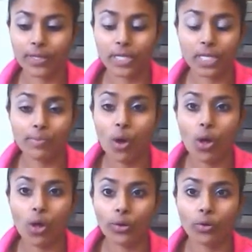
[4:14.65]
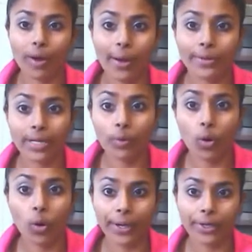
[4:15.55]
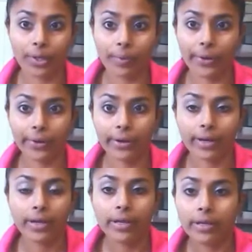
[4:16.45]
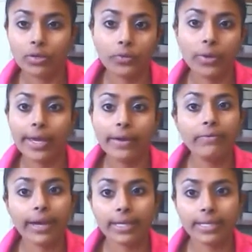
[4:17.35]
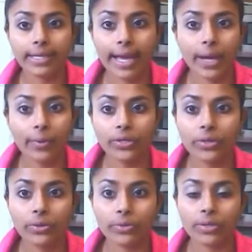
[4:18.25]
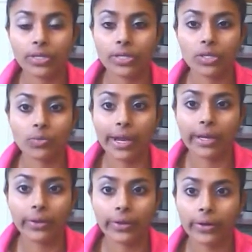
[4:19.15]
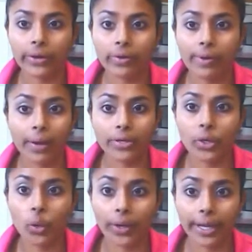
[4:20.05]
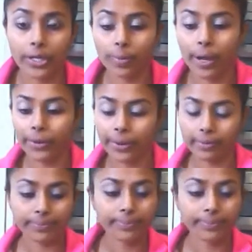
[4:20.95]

small ground up coriander powder. So if you can't find it, I would use just regular ground coriander powder.